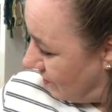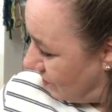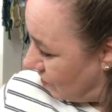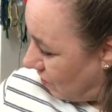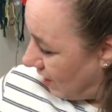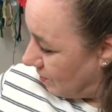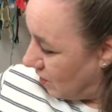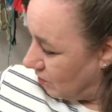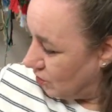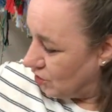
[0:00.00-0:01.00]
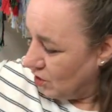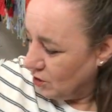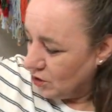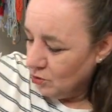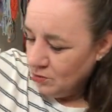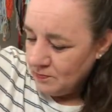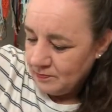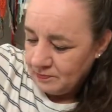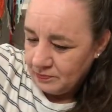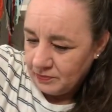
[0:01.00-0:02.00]
So I'm going to show you,
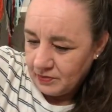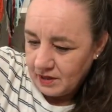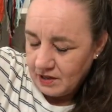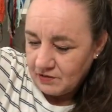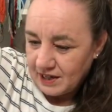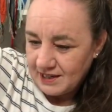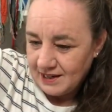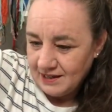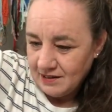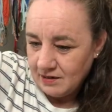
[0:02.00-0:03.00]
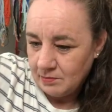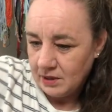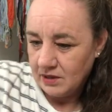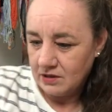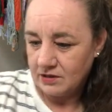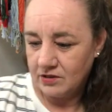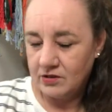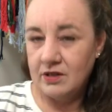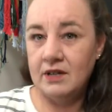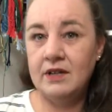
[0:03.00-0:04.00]
if I can,
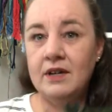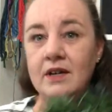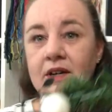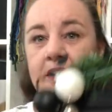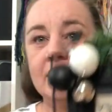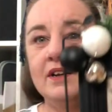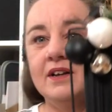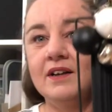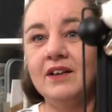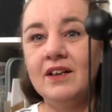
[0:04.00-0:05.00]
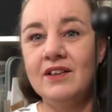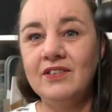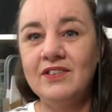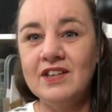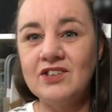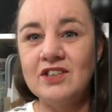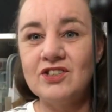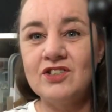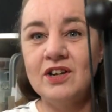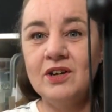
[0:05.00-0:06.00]
because this
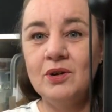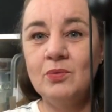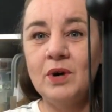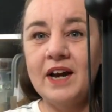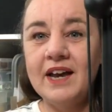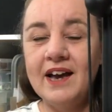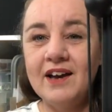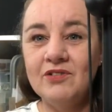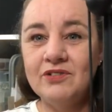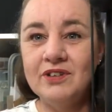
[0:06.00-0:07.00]
is what I have.